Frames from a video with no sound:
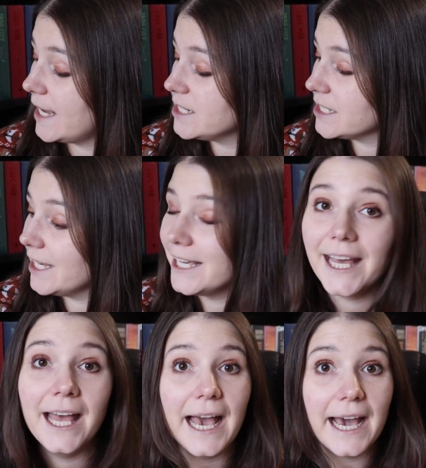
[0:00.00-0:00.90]
Kennedy,
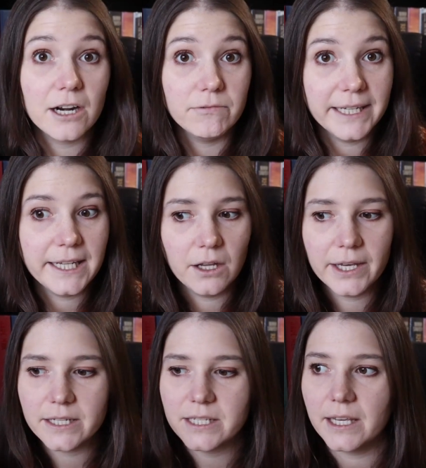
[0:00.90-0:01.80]
and I really
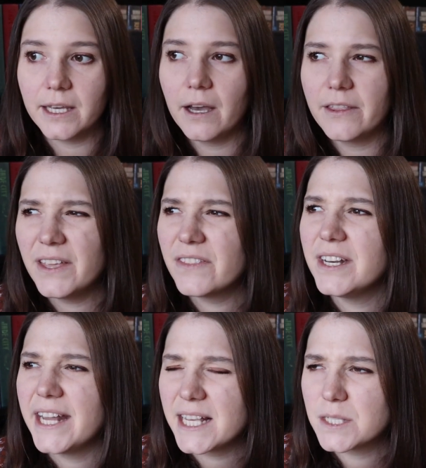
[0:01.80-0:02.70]
liked it. I think the
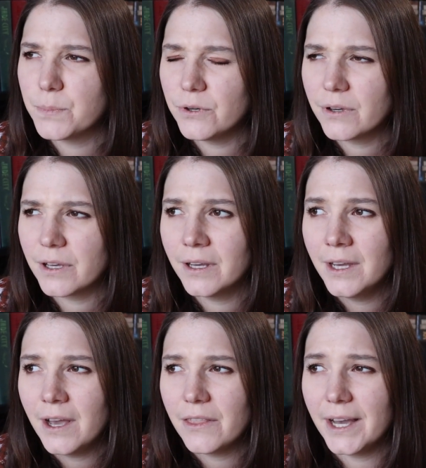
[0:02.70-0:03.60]
next book that
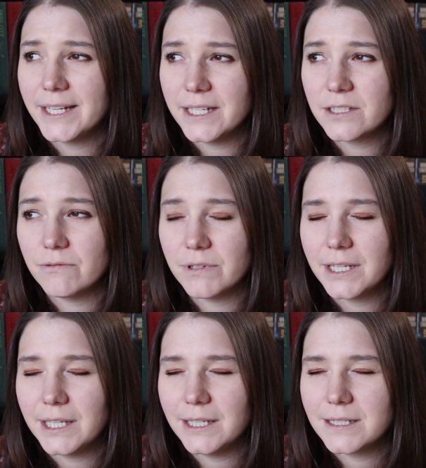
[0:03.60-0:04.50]
I need to
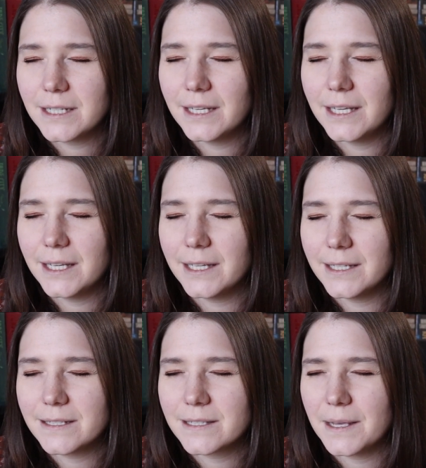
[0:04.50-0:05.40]
read
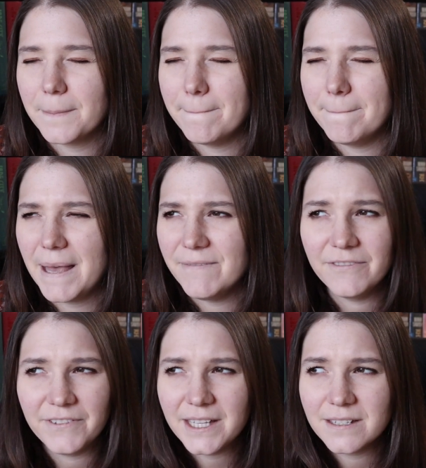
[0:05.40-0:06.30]
is
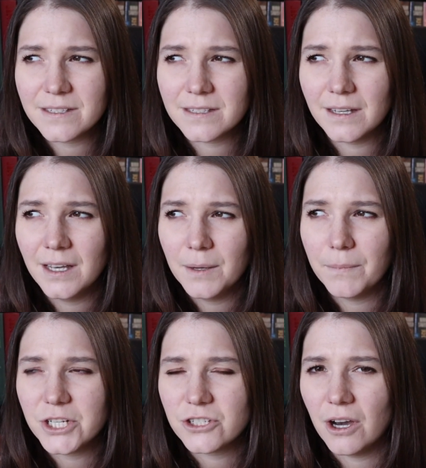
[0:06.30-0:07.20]
Memphis
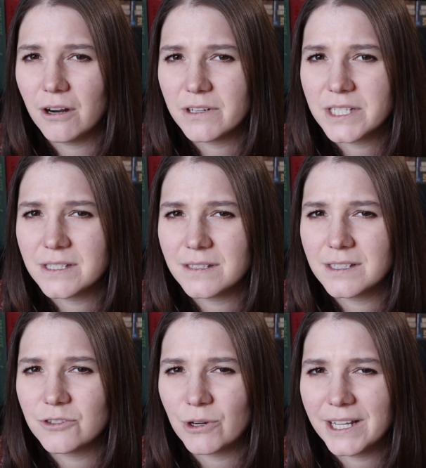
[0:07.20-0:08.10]
by Törzs
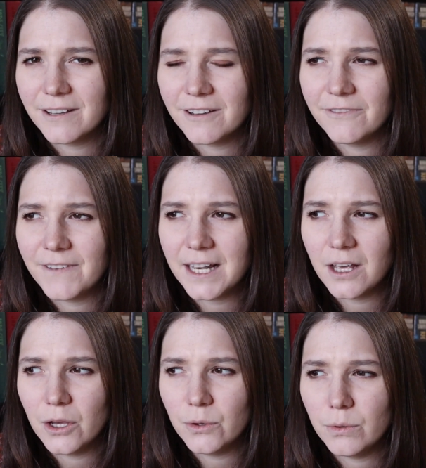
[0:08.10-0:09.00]

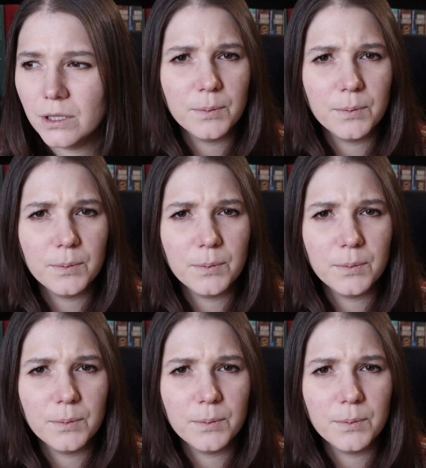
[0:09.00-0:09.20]
Stringfellow.